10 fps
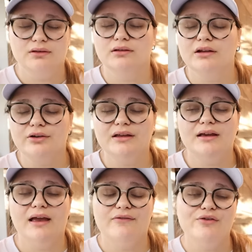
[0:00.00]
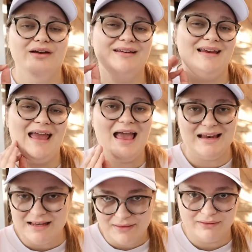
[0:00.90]
literally, if you find
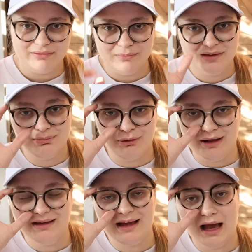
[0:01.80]
anything from this brand,